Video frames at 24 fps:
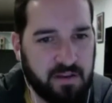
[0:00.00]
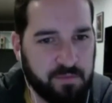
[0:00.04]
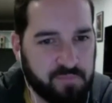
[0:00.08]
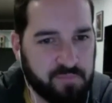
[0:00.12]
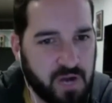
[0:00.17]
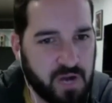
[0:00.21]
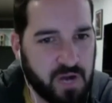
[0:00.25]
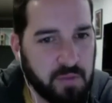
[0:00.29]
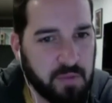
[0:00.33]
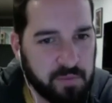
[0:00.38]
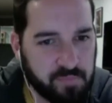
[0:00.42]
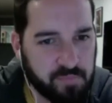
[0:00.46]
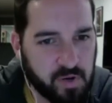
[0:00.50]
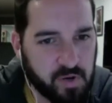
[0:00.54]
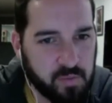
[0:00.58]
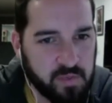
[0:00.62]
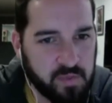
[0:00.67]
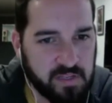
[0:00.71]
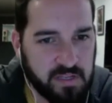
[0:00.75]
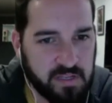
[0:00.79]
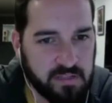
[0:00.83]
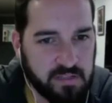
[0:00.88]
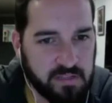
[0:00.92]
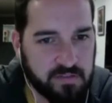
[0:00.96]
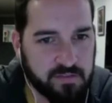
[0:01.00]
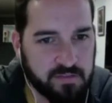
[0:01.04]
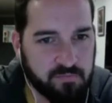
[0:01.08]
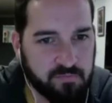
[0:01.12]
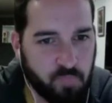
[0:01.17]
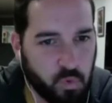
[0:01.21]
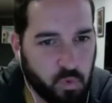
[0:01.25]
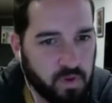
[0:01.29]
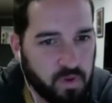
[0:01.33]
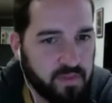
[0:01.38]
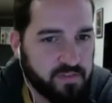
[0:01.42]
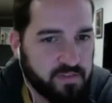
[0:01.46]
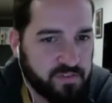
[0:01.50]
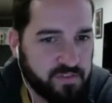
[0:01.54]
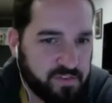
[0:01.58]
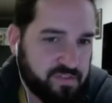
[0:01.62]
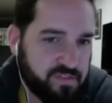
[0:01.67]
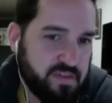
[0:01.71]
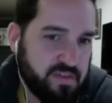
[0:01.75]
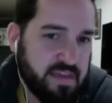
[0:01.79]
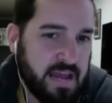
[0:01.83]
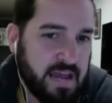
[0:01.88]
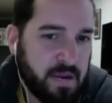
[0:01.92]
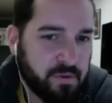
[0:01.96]
It probably permeates more than just
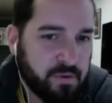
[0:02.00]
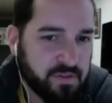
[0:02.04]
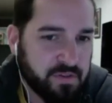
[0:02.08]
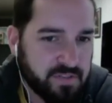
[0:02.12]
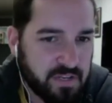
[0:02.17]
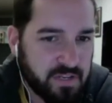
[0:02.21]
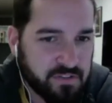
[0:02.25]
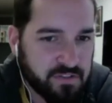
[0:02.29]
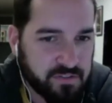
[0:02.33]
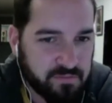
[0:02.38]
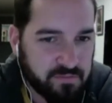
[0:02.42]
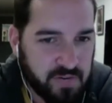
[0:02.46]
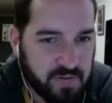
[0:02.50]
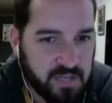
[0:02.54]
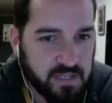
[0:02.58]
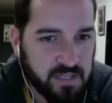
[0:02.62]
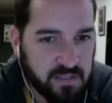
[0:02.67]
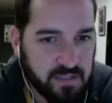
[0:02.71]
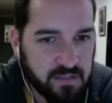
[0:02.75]
the hour session, right?